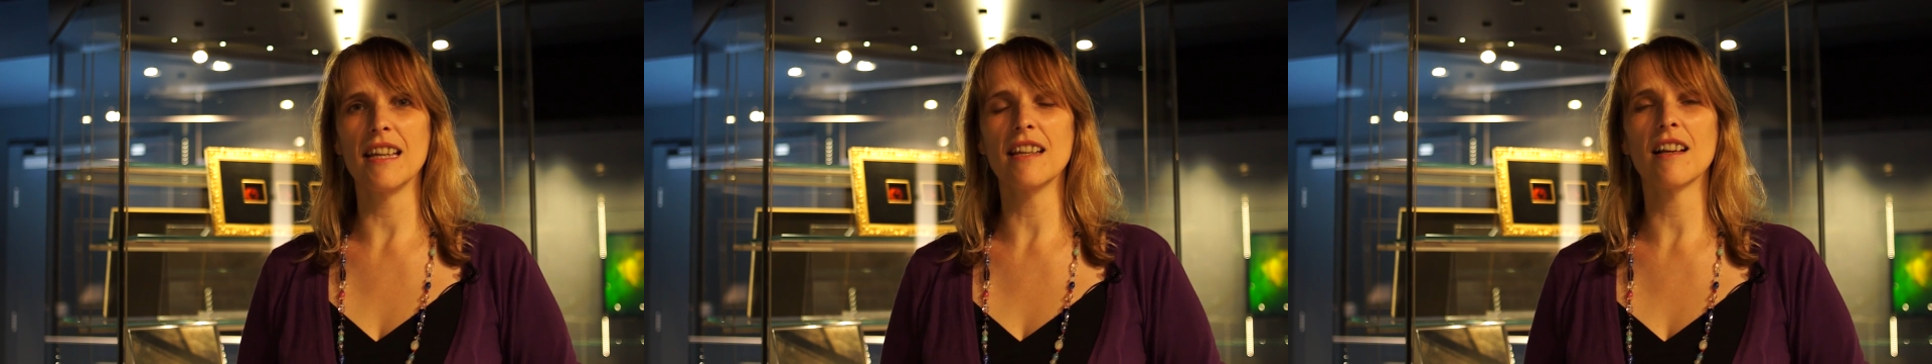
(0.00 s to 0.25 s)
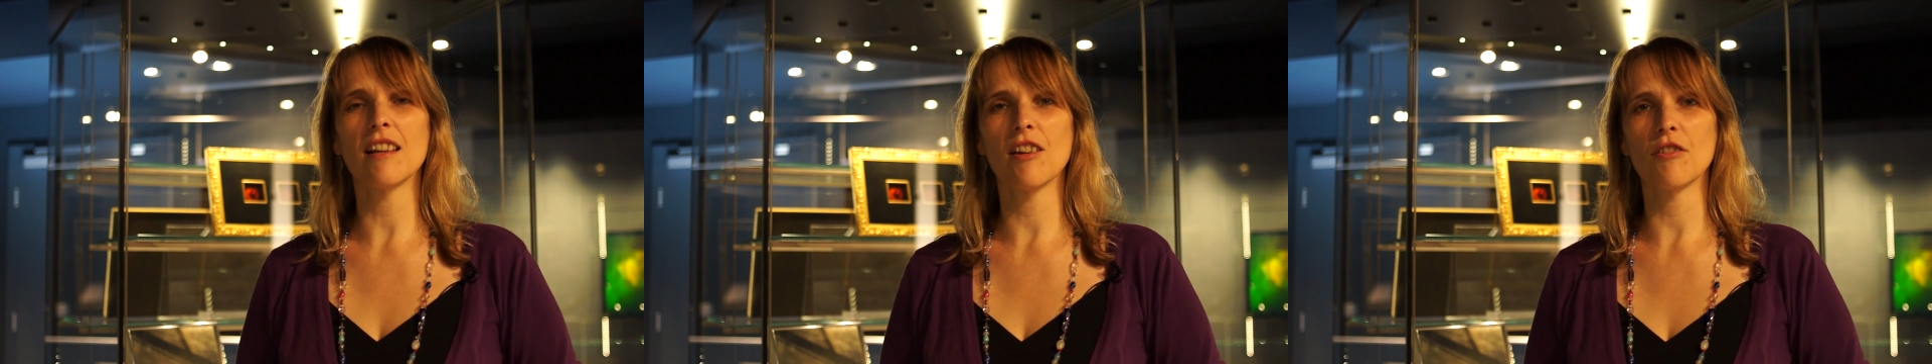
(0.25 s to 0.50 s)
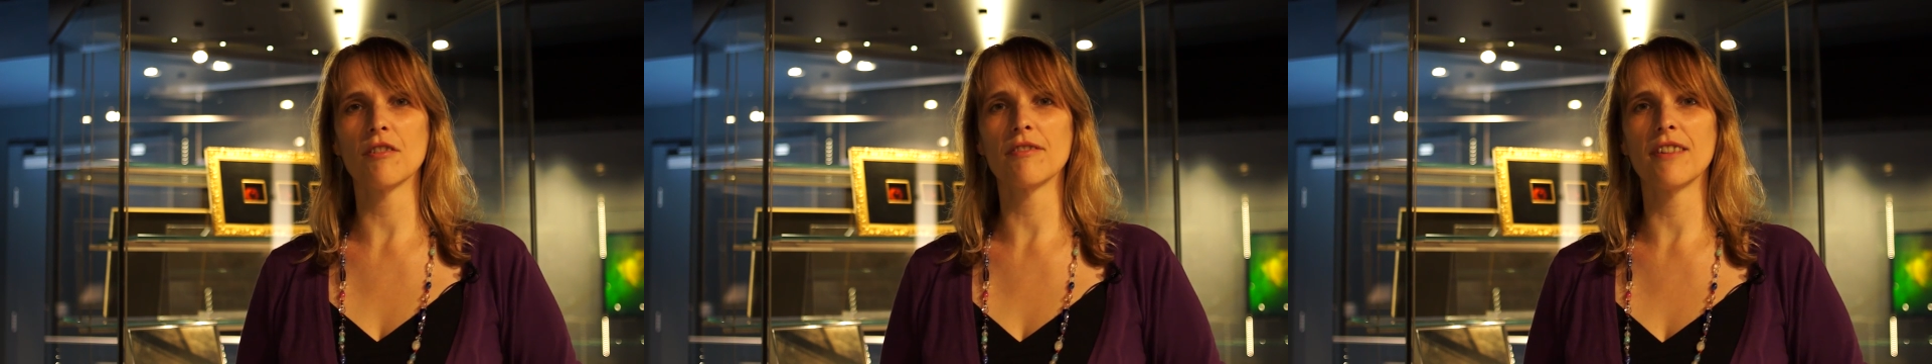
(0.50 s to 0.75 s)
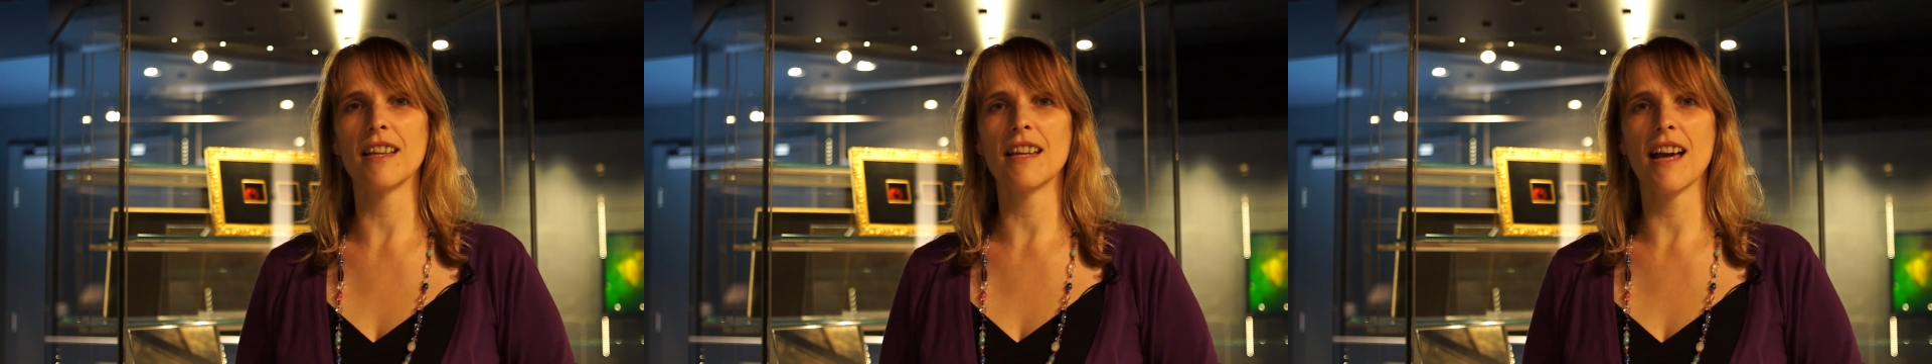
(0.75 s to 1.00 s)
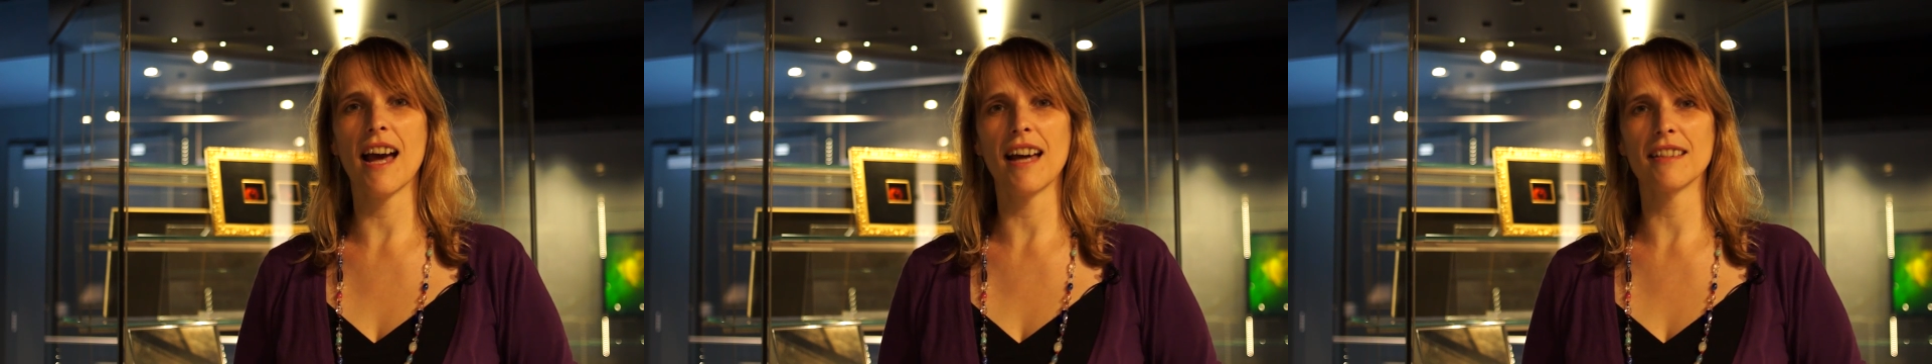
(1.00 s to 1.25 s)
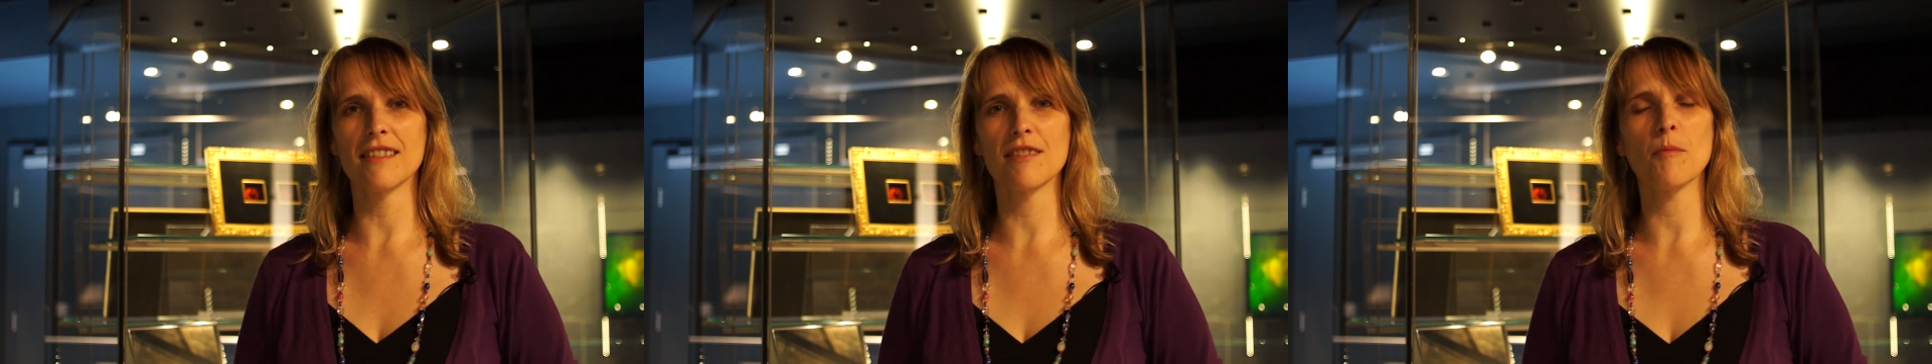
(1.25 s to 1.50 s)
in holography
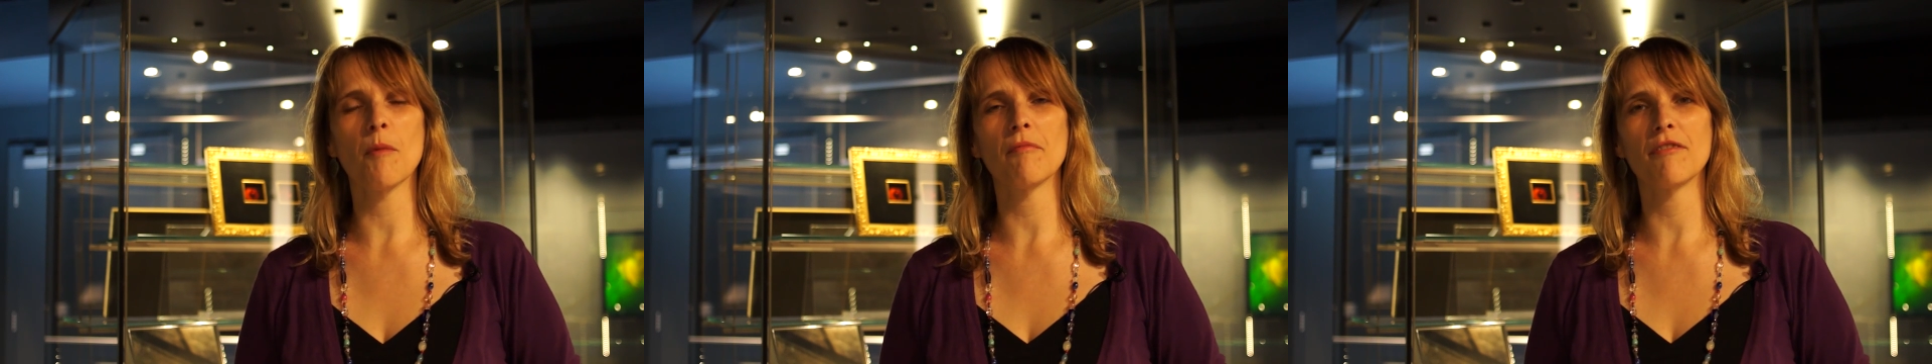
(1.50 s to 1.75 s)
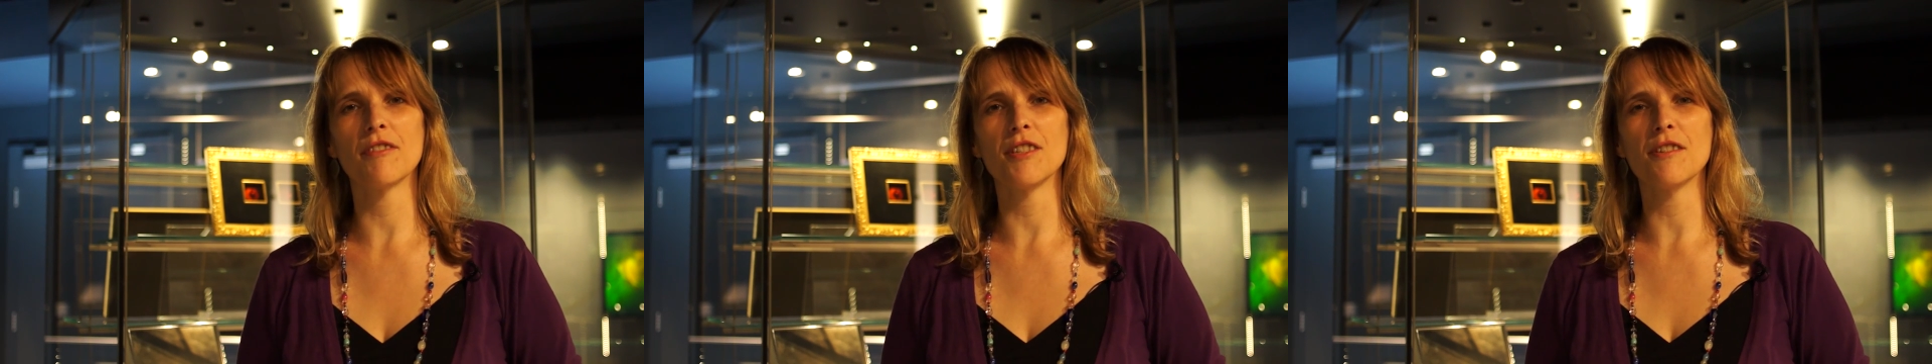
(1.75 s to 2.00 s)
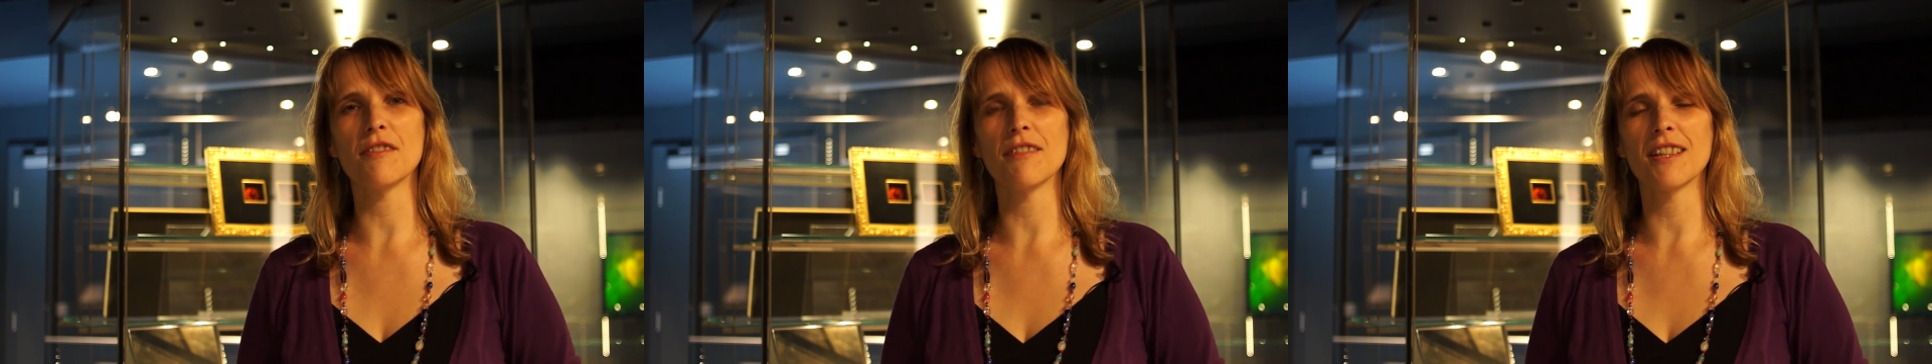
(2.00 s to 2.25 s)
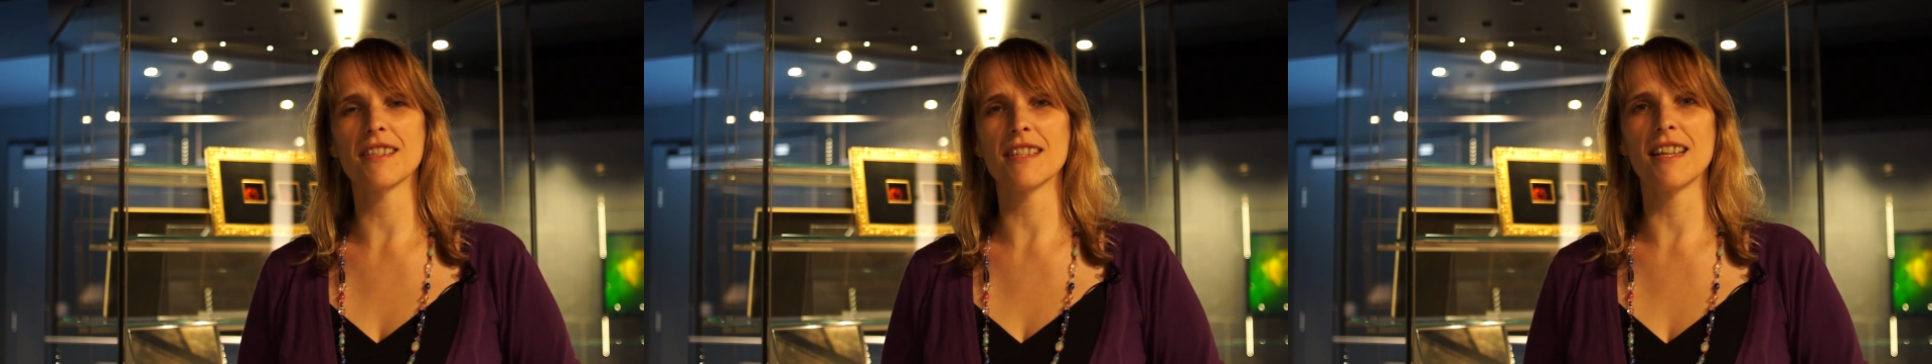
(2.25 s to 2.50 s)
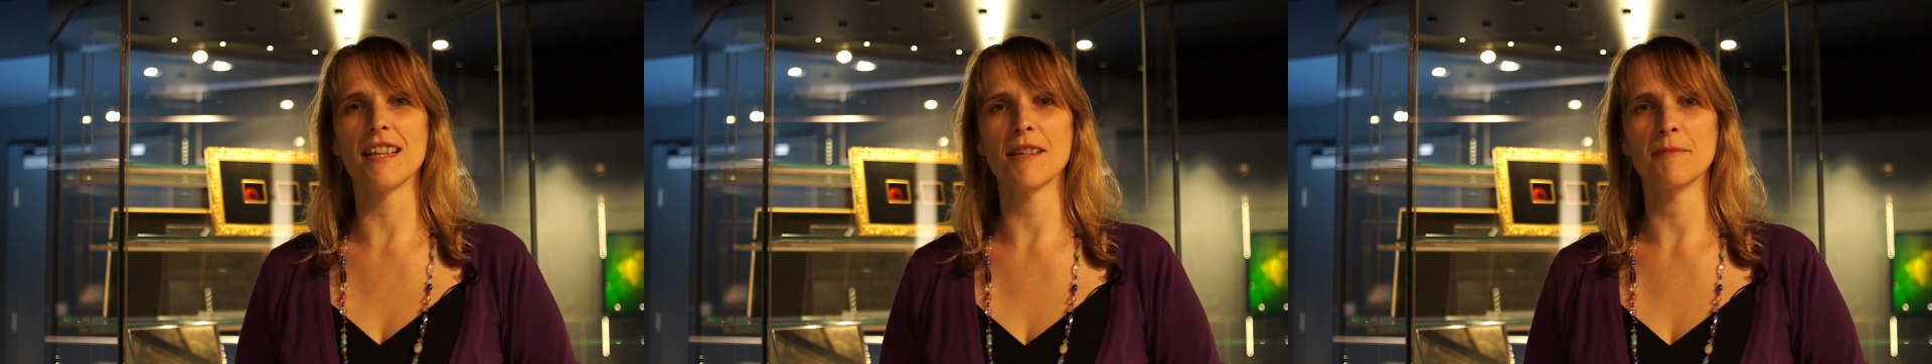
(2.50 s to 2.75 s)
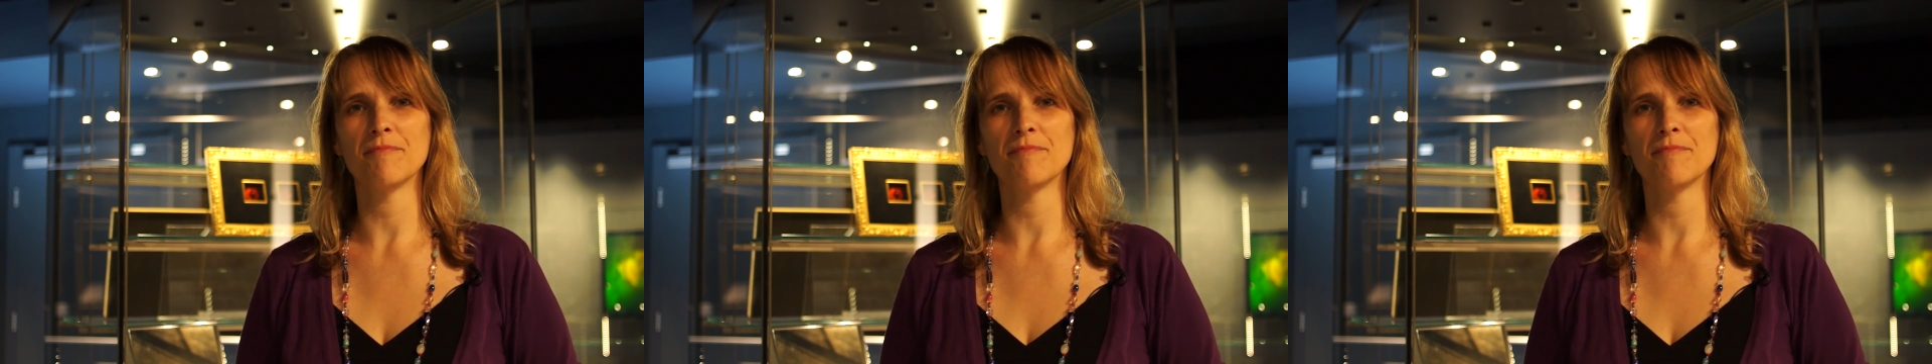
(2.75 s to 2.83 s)
at De Montfort University.